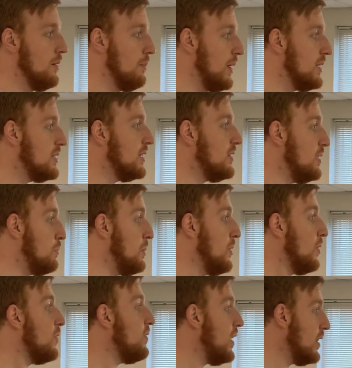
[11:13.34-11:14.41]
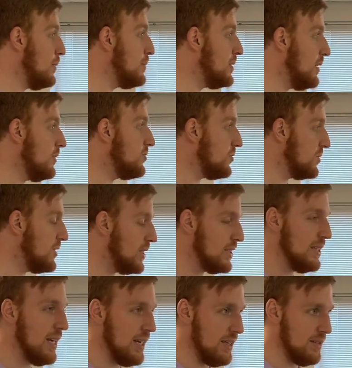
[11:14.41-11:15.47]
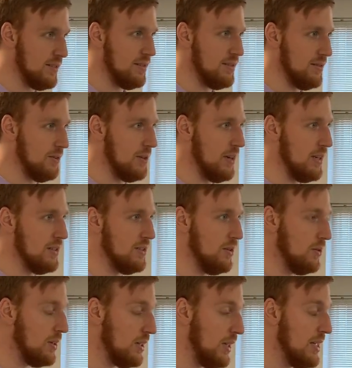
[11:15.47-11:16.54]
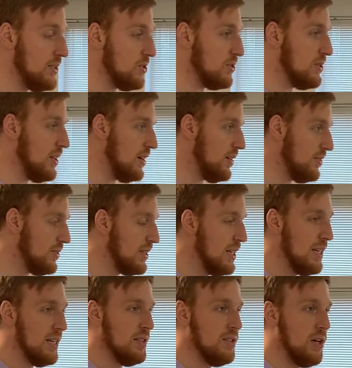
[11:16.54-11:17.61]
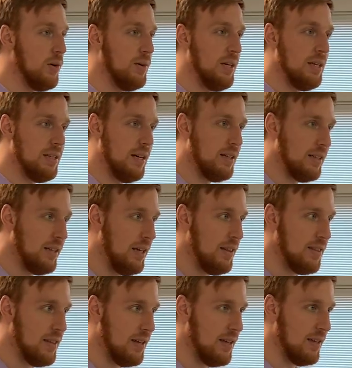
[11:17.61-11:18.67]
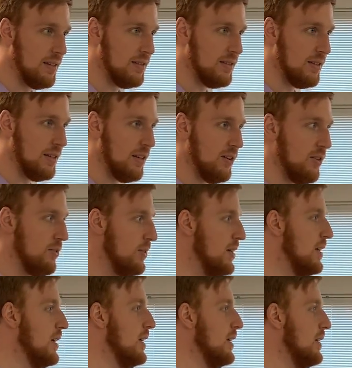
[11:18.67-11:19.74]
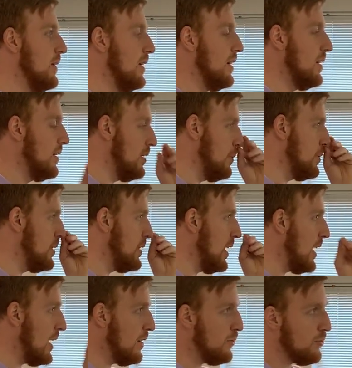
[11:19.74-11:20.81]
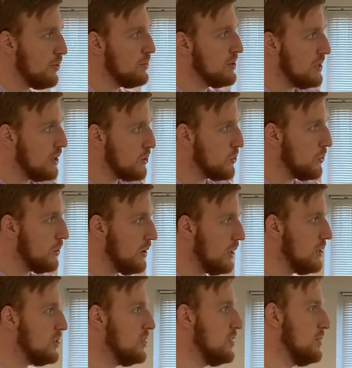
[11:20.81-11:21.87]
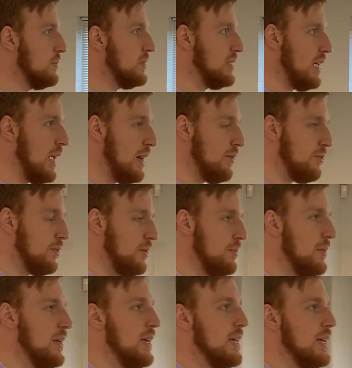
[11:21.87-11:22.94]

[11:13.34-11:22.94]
basically purify themselves for 6 days. Okay, so cleanse yourselves, don't eat unclean things, abstain from sexual relations, abstain from